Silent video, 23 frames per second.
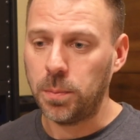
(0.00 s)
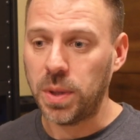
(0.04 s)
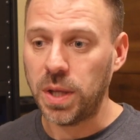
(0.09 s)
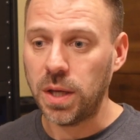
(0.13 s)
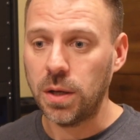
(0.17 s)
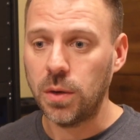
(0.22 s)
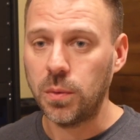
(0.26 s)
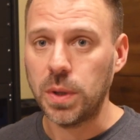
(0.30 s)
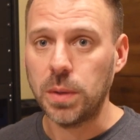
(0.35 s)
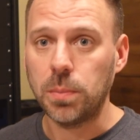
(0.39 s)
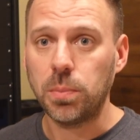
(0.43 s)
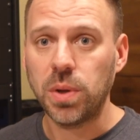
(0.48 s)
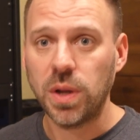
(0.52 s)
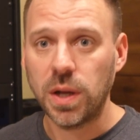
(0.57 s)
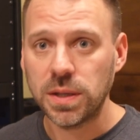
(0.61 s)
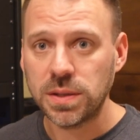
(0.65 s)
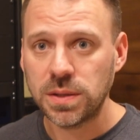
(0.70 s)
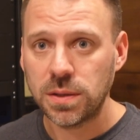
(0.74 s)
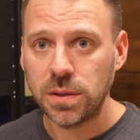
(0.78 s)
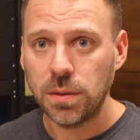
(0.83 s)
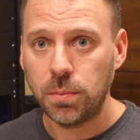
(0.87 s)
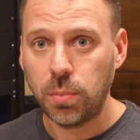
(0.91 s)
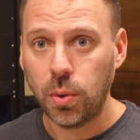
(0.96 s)
PoE
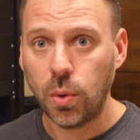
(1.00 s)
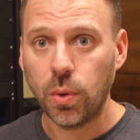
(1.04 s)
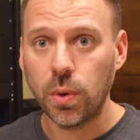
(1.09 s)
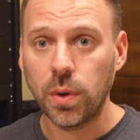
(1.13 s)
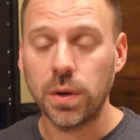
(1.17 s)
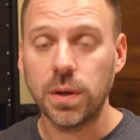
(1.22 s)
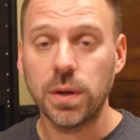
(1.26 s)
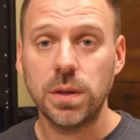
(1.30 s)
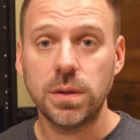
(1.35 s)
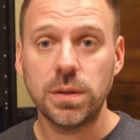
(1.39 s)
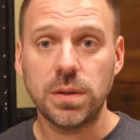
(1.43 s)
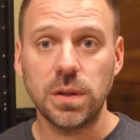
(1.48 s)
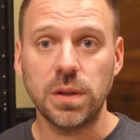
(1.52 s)
plus port